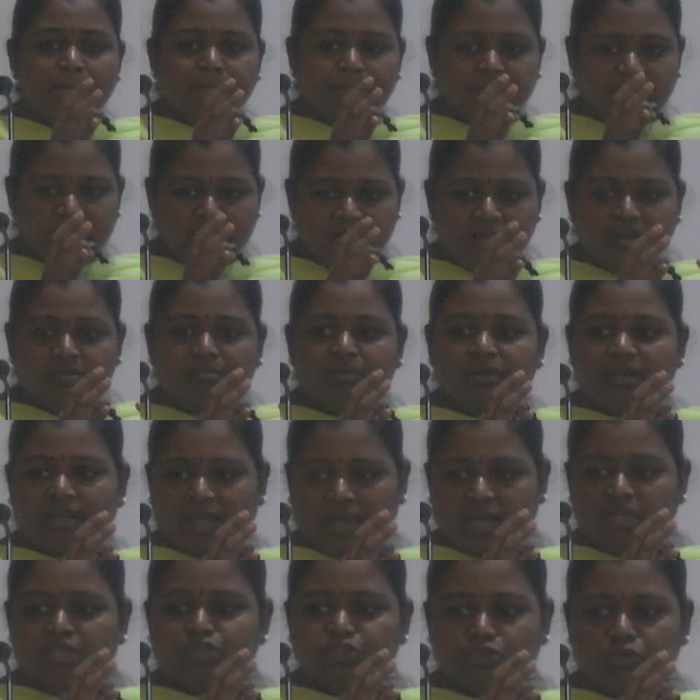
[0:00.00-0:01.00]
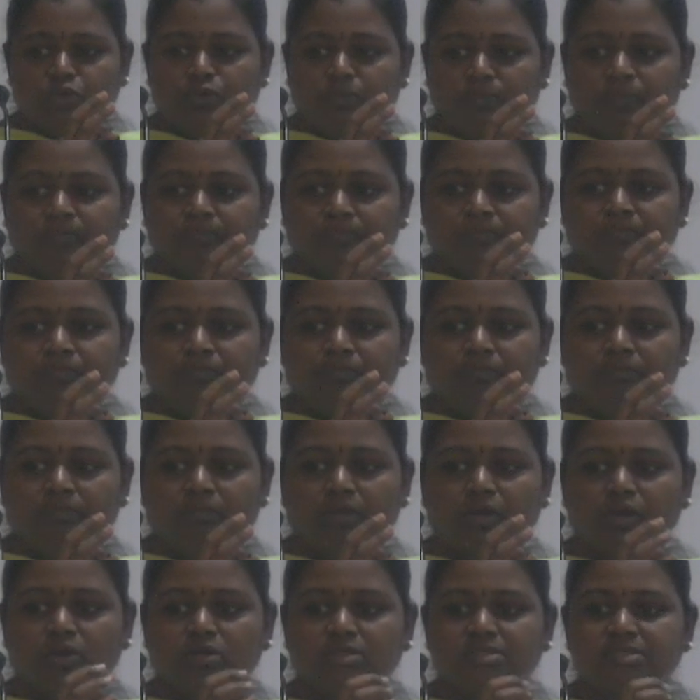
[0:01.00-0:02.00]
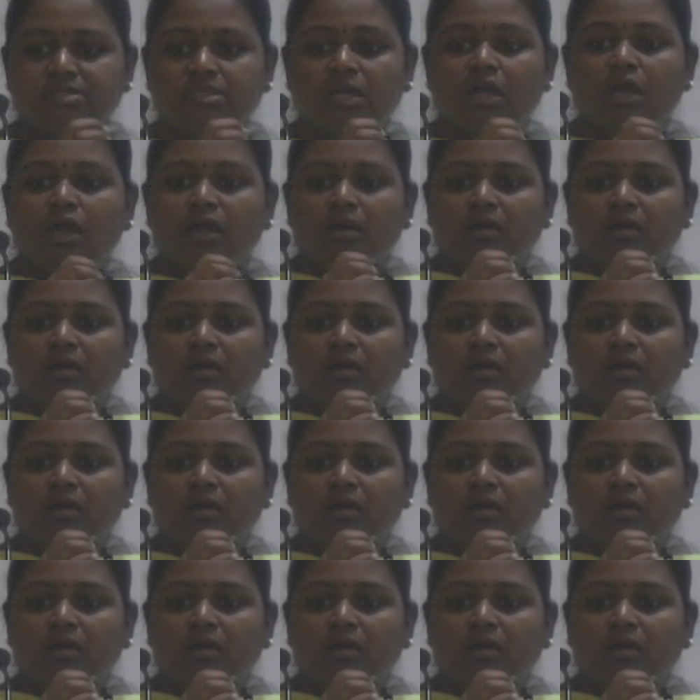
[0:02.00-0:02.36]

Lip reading: pediatric age group because